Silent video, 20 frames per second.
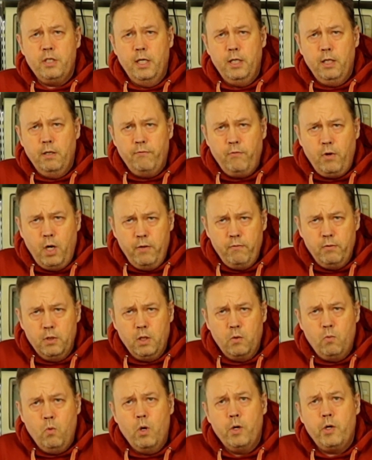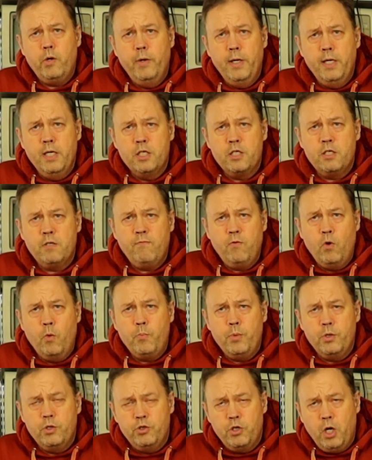and a 5.25-inch
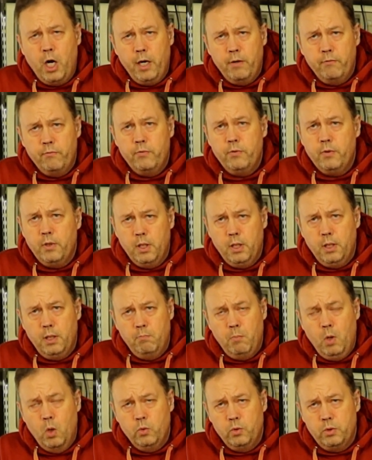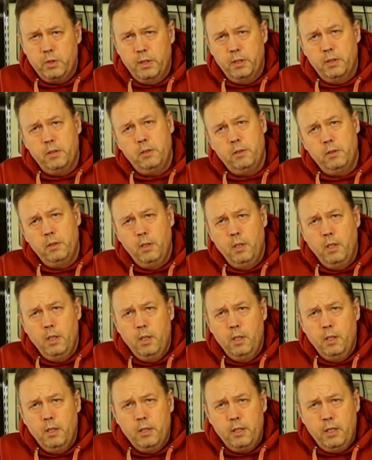floppy drive mounted.
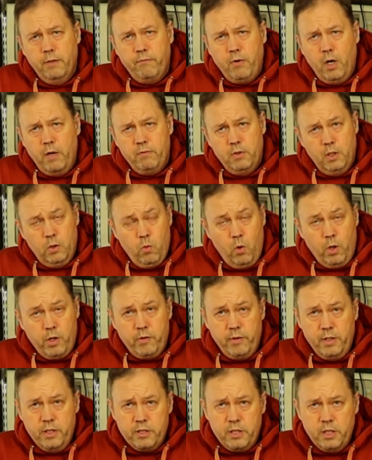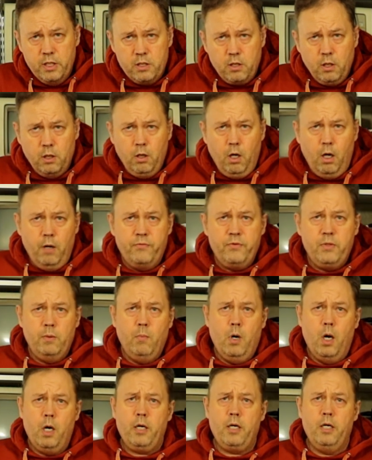The 5.25-inch is on
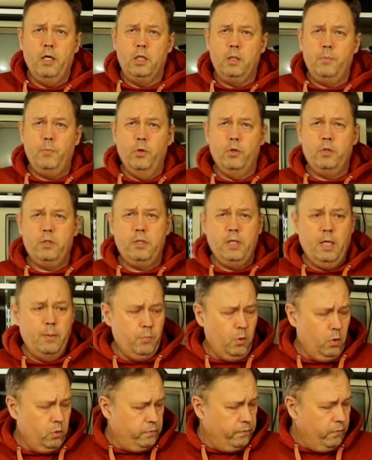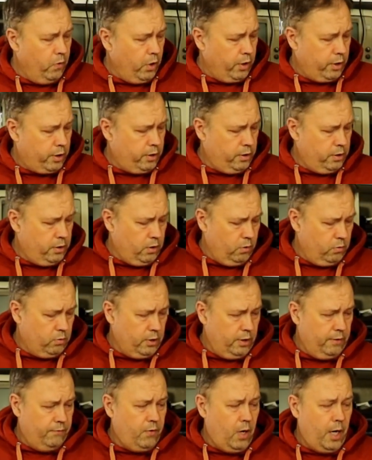aftermarket, but they both work
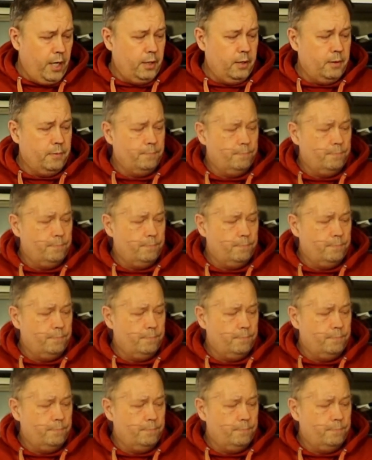totally fine.